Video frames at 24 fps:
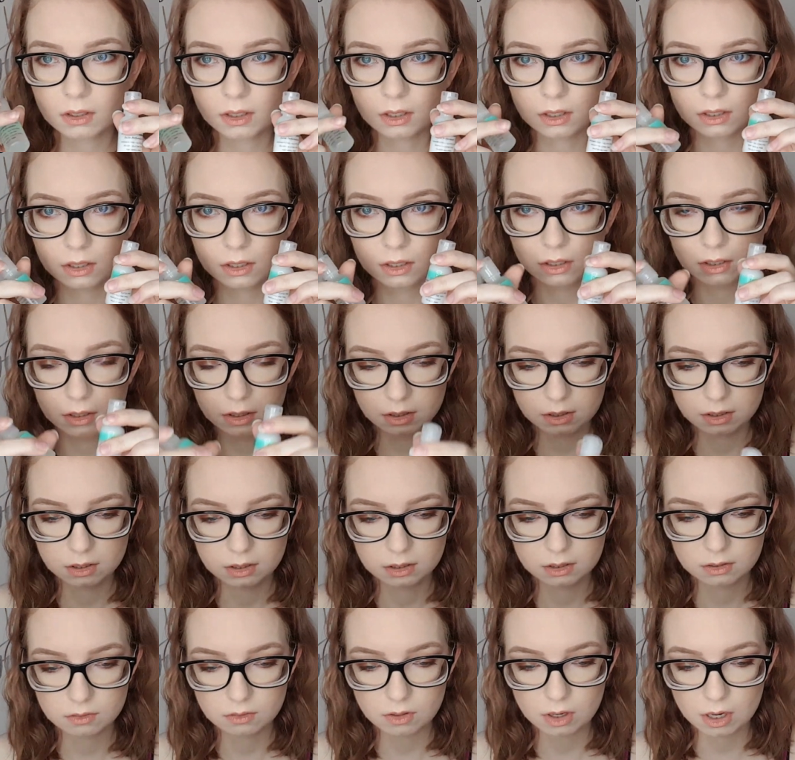And,
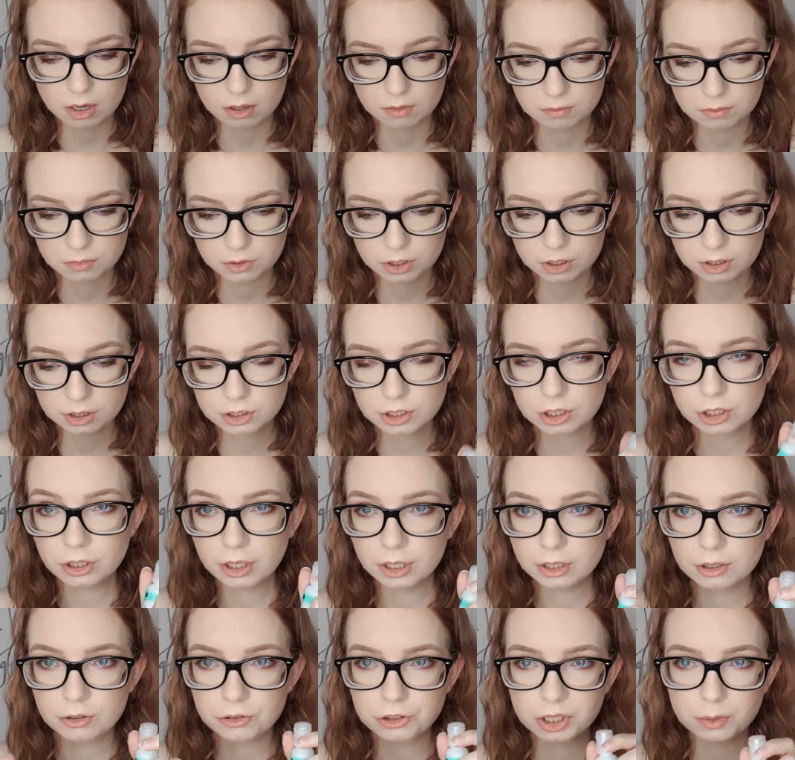yeah, curious to
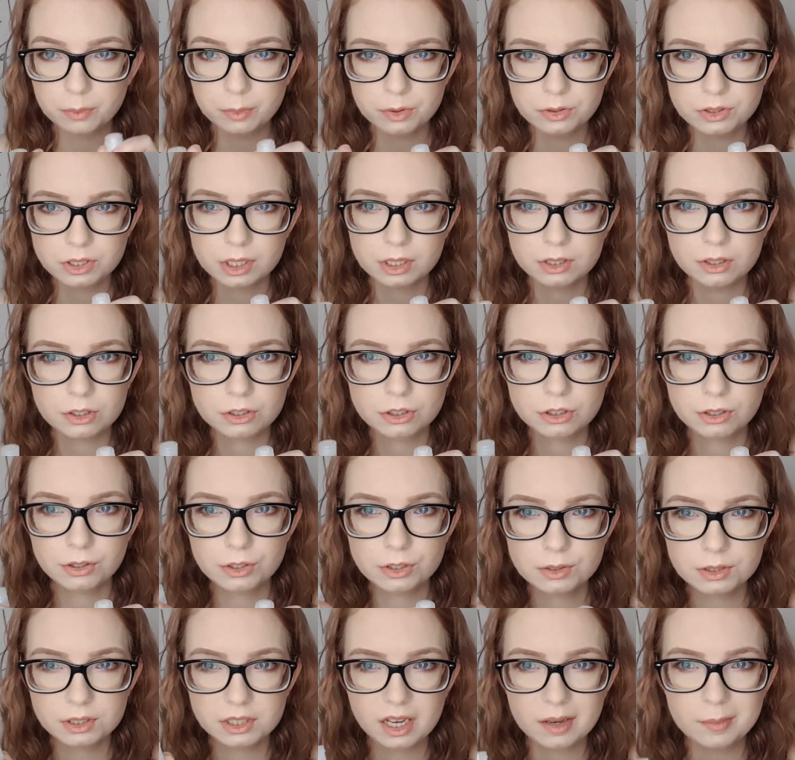try new shampoos and
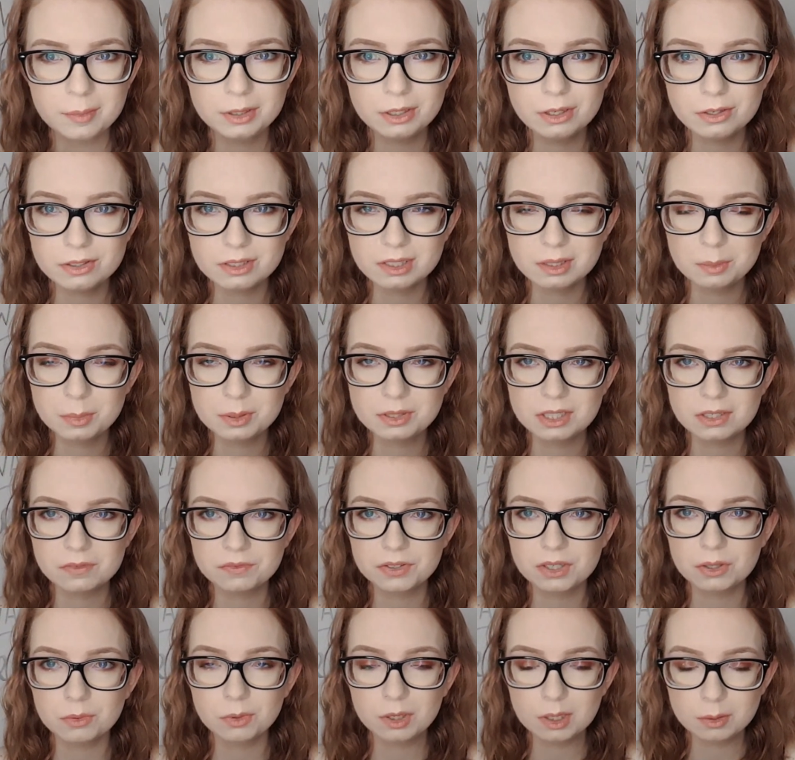conditioners because I have been using the
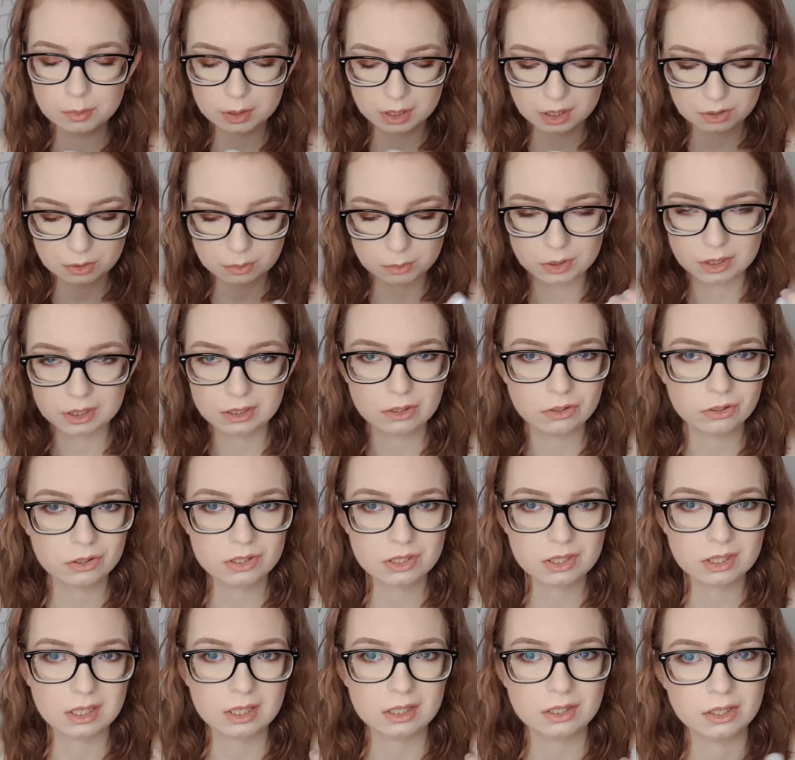Pacifica one, but I don't really
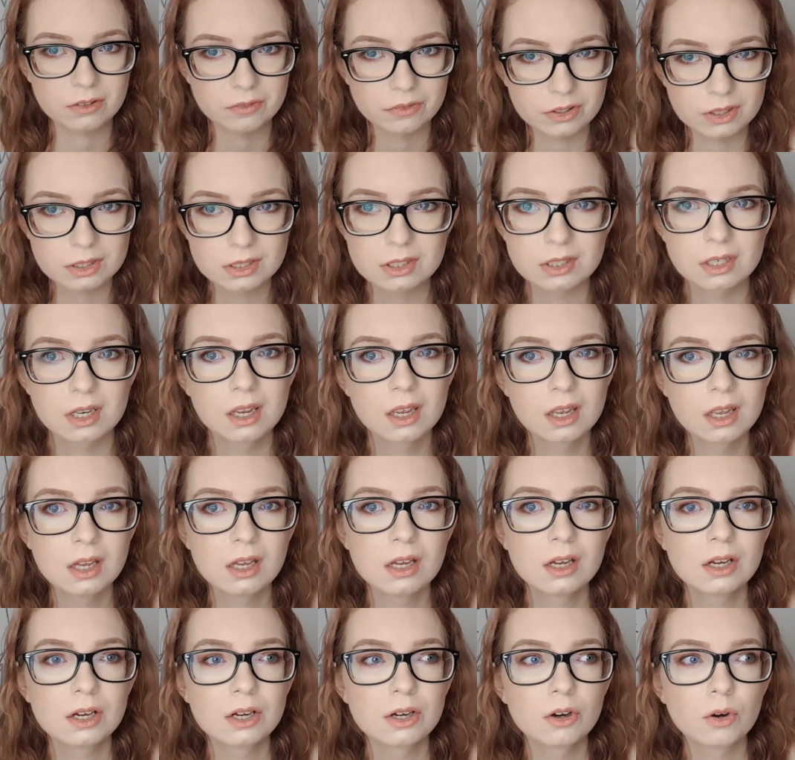notice any difference
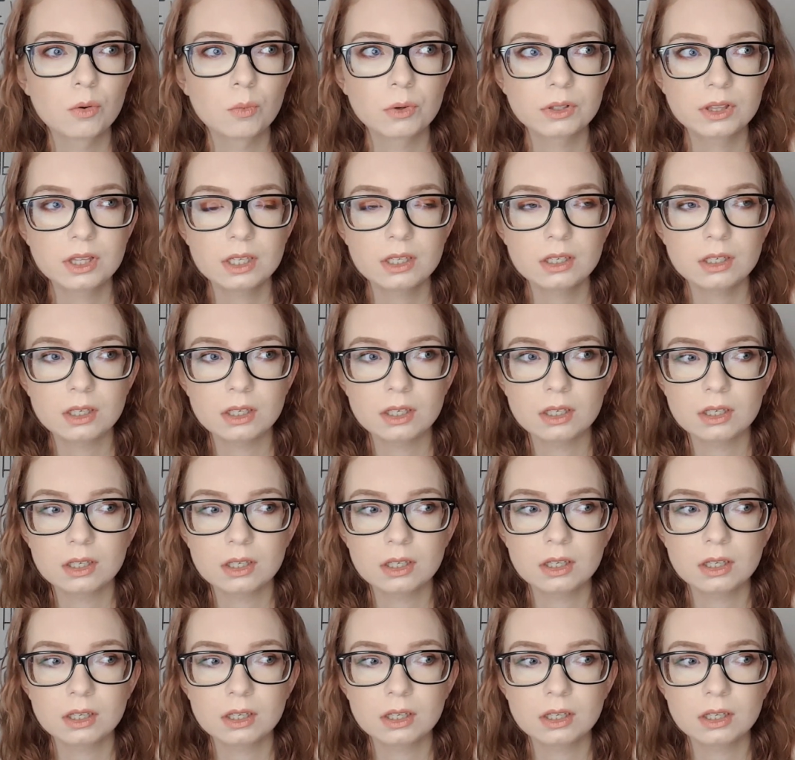with it.